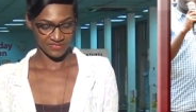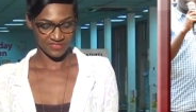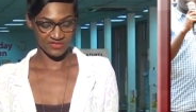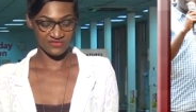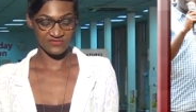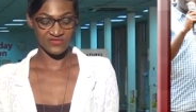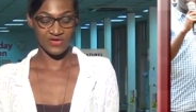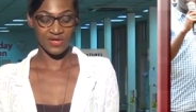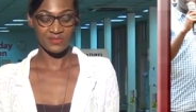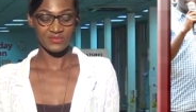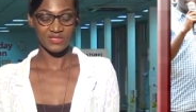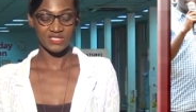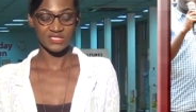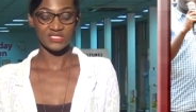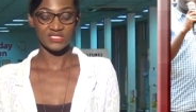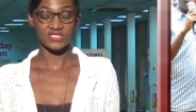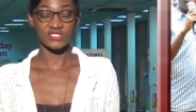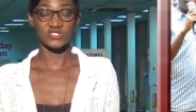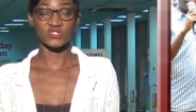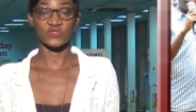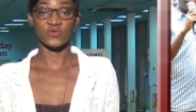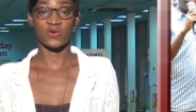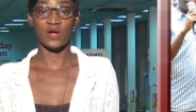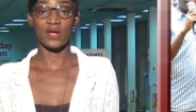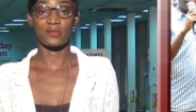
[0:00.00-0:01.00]
The family
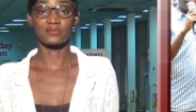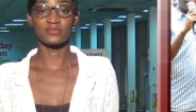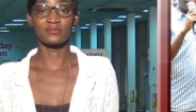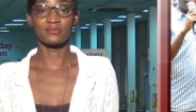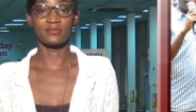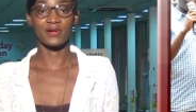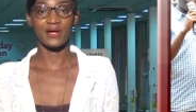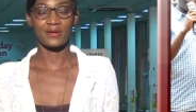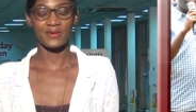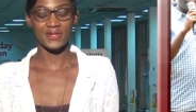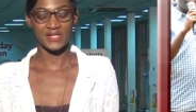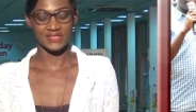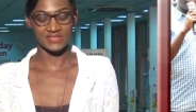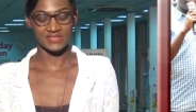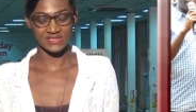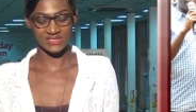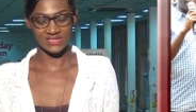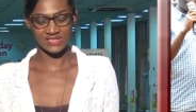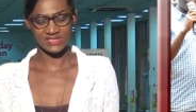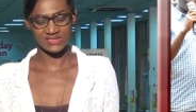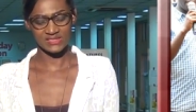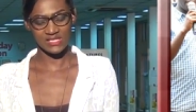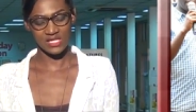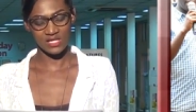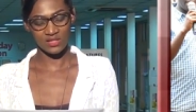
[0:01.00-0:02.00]
described
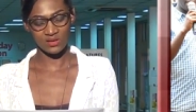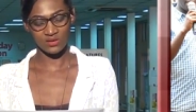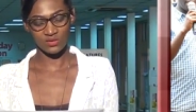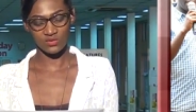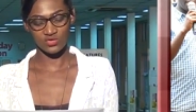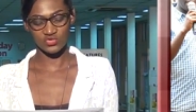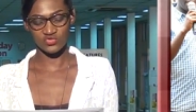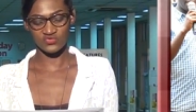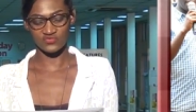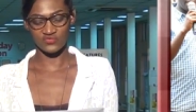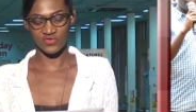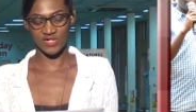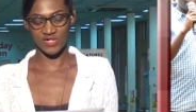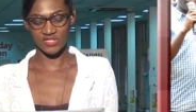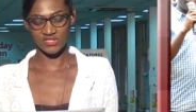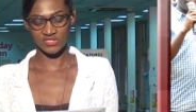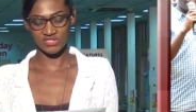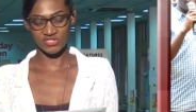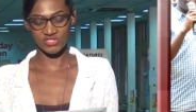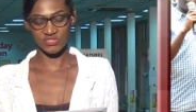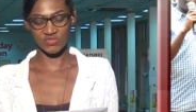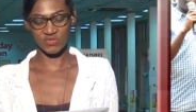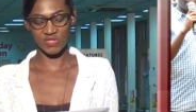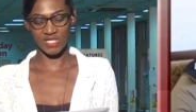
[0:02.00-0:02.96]
Mbabazi as a close friend to